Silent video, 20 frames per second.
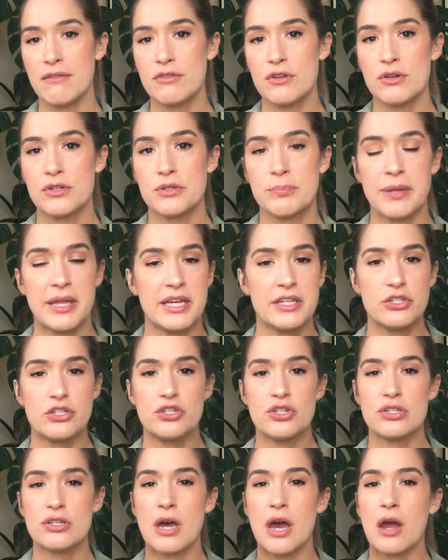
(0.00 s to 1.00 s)
give those plants
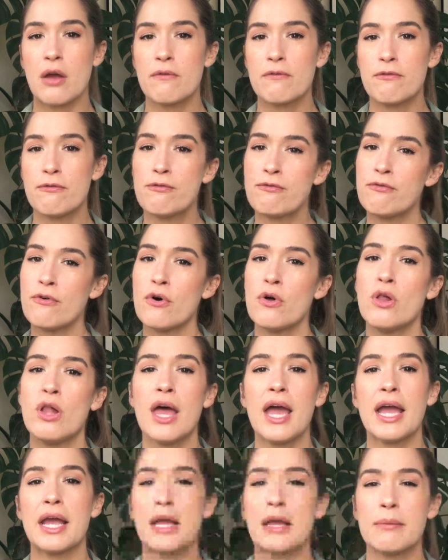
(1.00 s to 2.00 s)
just a
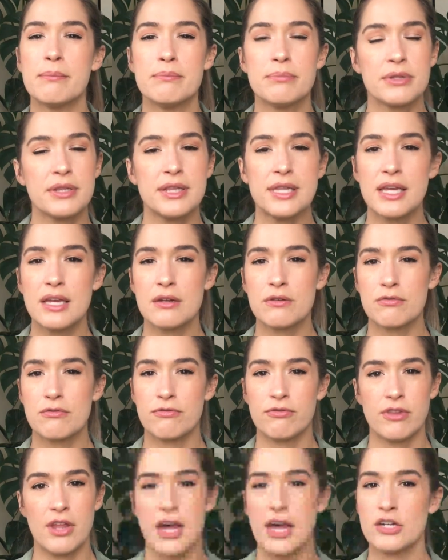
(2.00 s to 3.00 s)
full and complete
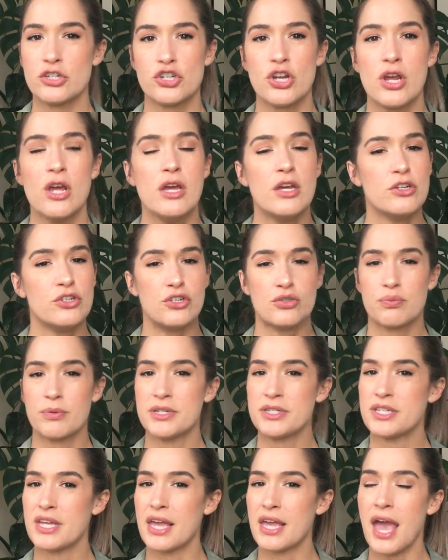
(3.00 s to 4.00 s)
flush, just
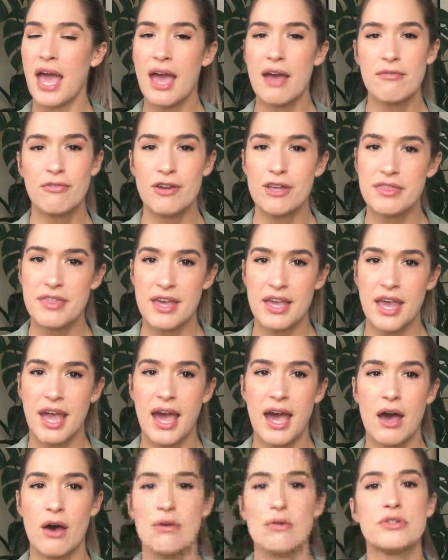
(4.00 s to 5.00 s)
rinsing everything
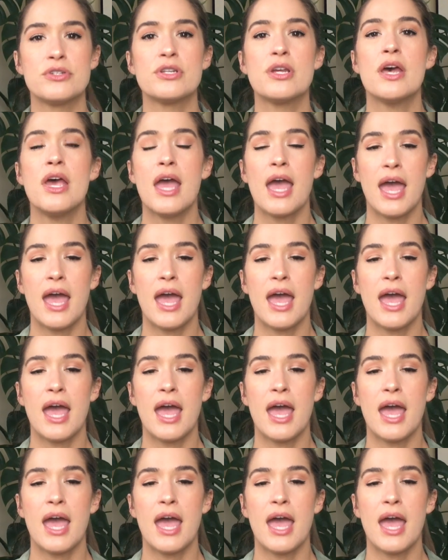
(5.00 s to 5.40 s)
out,